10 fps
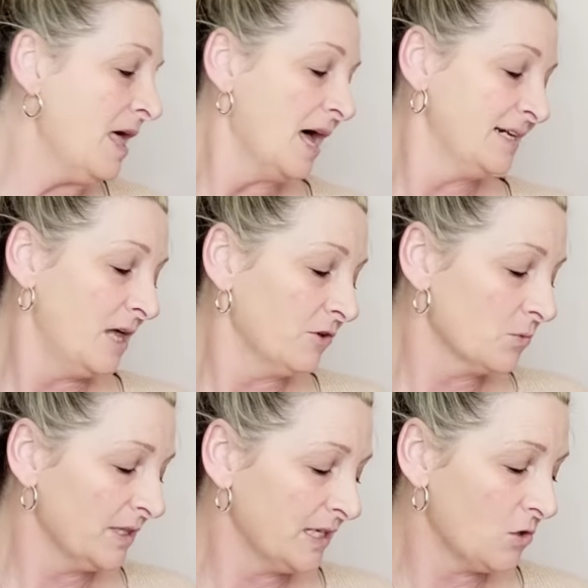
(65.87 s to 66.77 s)
Another
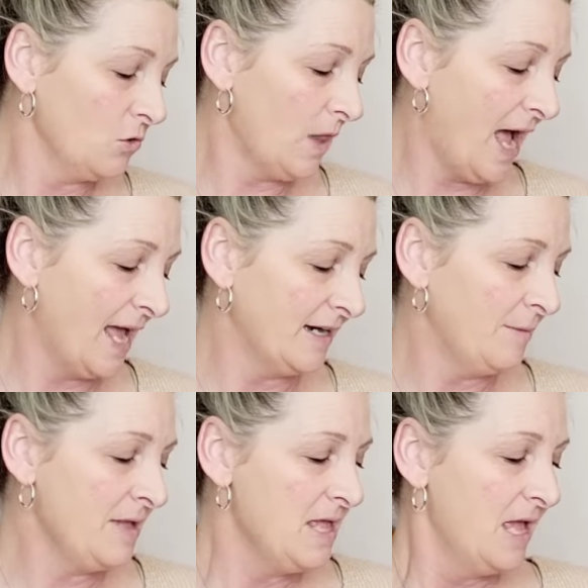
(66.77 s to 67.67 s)
really cool
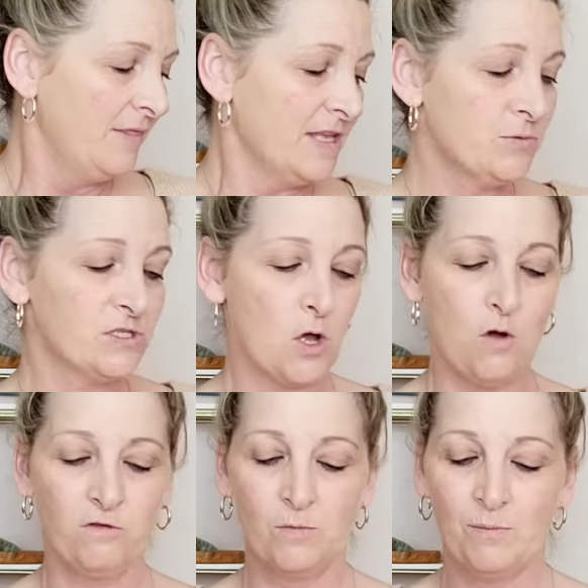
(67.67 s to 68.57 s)
item, this was
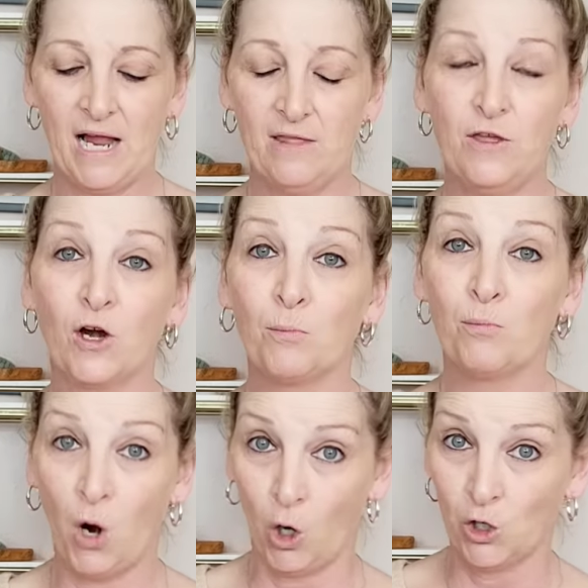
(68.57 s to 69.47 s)
over by their
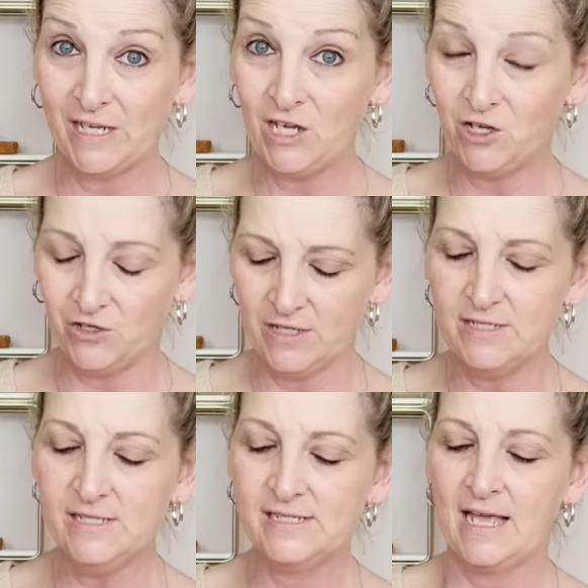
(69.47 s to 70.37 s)
Party
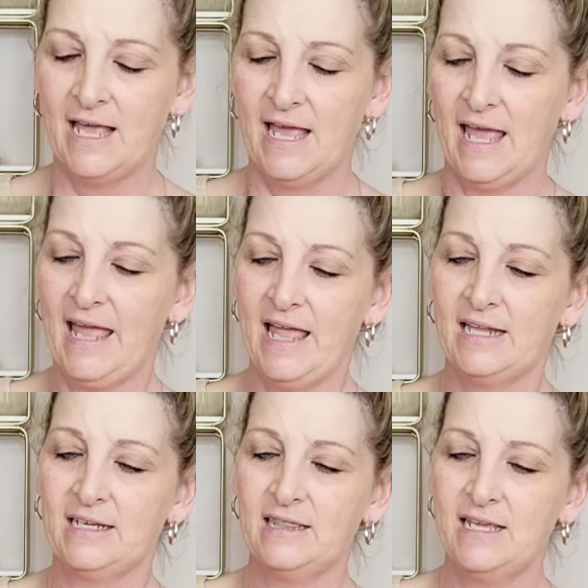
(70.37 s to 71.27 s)
Goods,
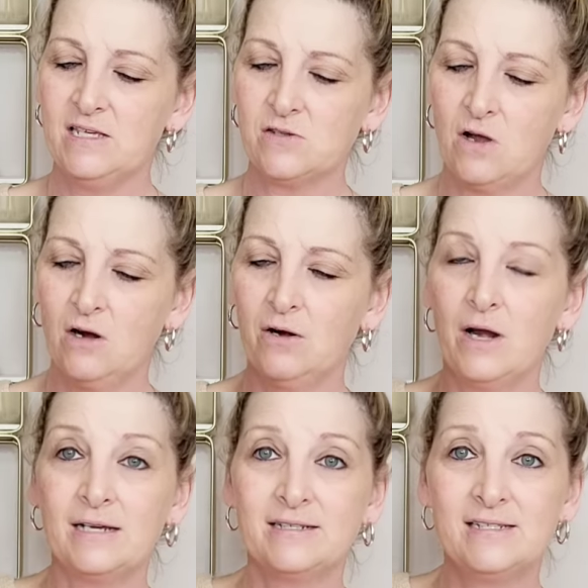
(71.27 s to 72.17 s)
and these are
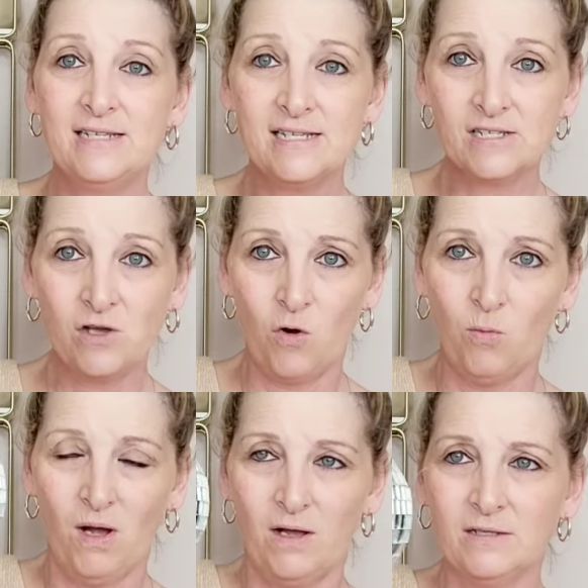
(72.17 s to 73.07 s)
disco
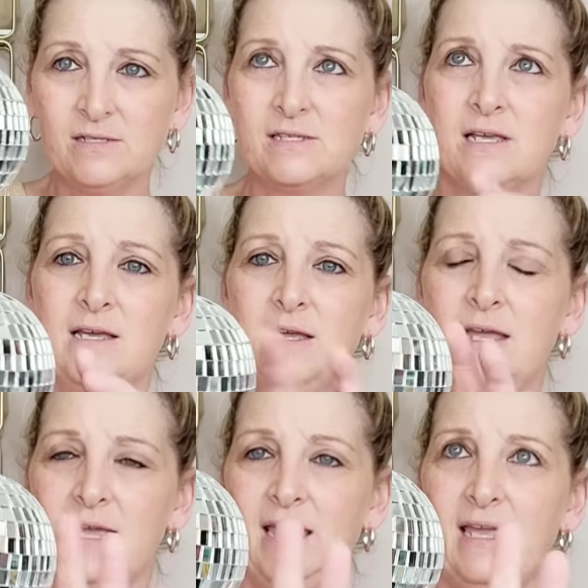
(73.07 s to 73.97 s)
balls.
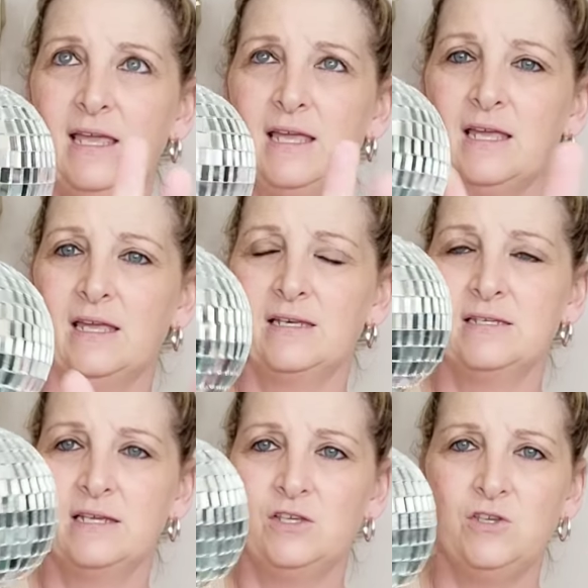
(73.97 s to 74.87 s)
And
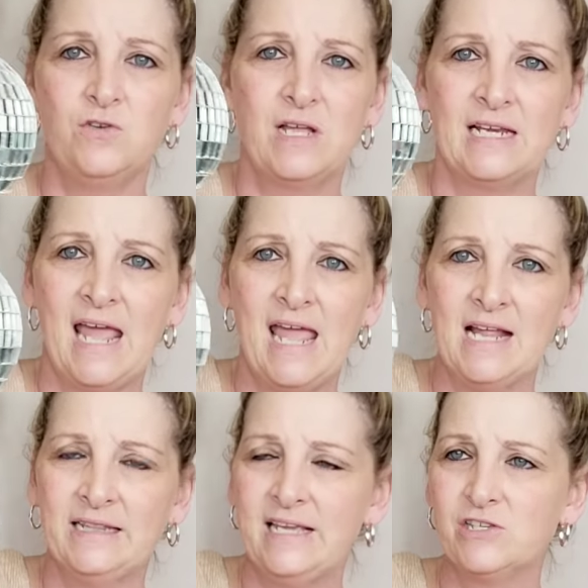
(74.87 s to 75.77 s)
you can
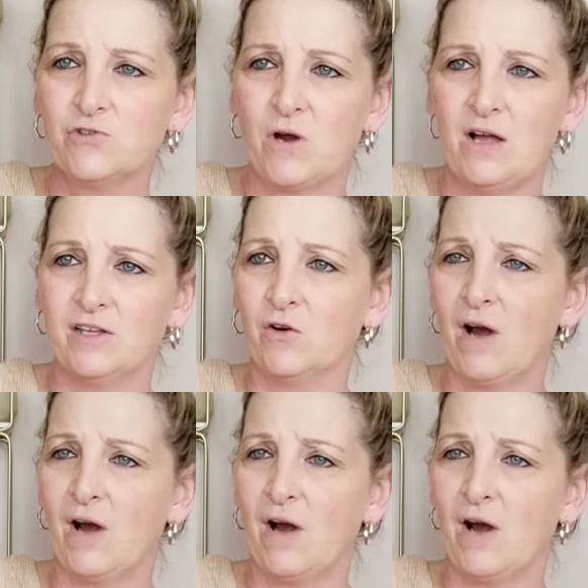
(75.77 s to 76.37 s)
hang these throughout your